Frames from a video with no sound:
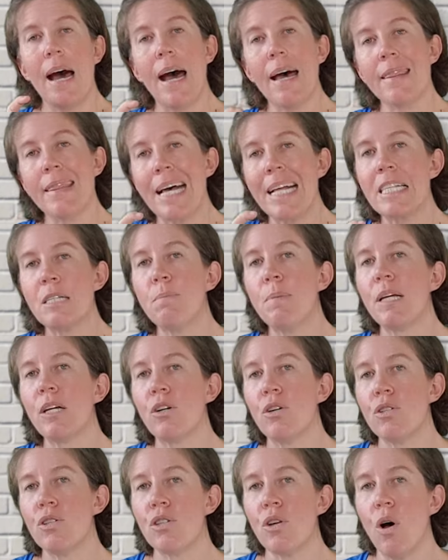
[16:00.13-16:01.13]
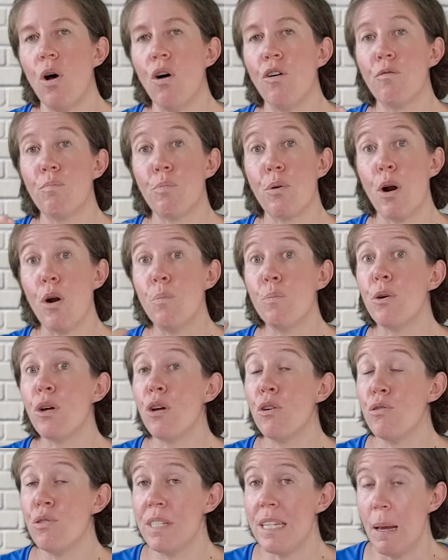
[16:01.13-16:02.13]
And that's because of
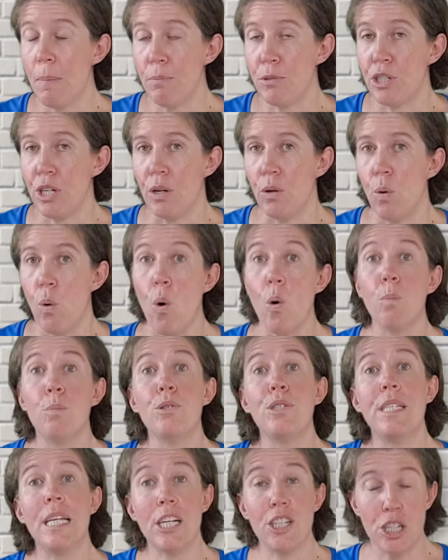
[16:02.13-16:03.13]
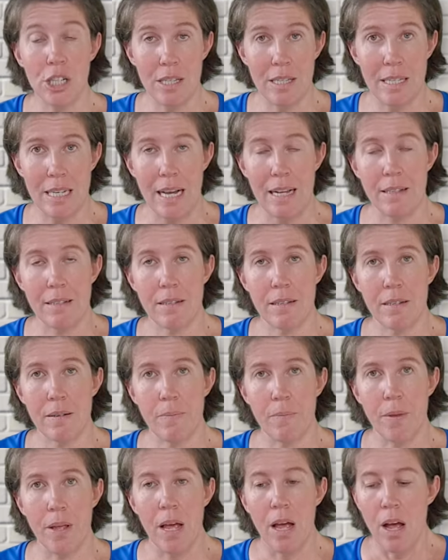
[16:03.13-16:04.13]
proprioception or position sense.
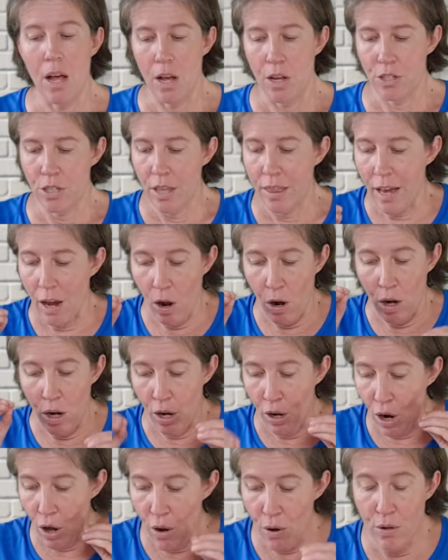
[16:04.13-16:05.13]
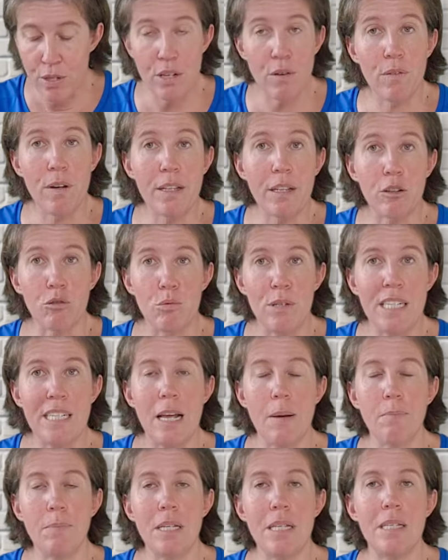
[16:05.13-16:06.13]
So there are loads of little
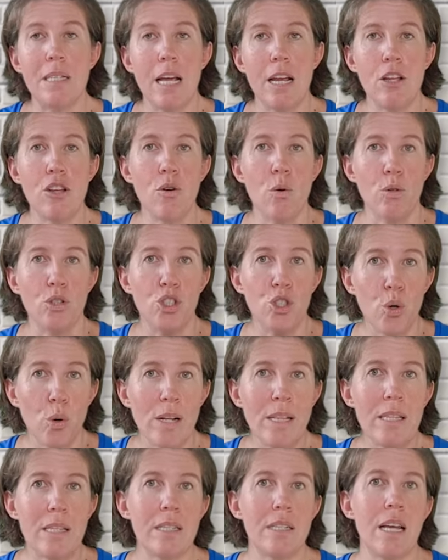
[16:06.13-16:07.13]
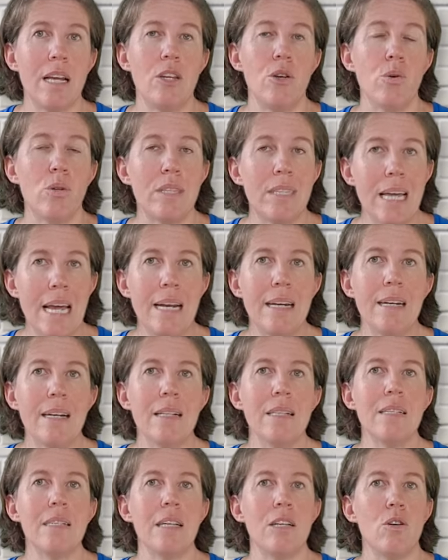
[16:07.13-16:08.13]
receptors in your joints, in your
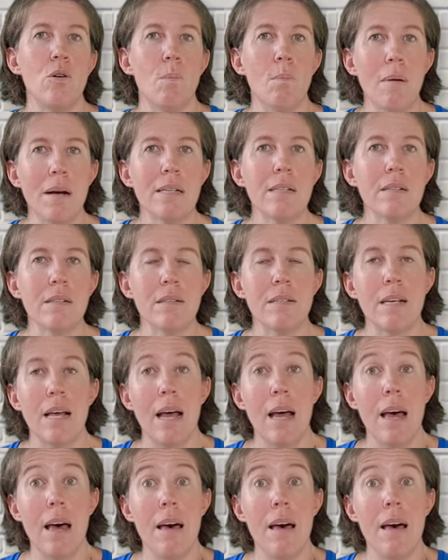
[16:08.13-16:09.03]
tendons, in your muscles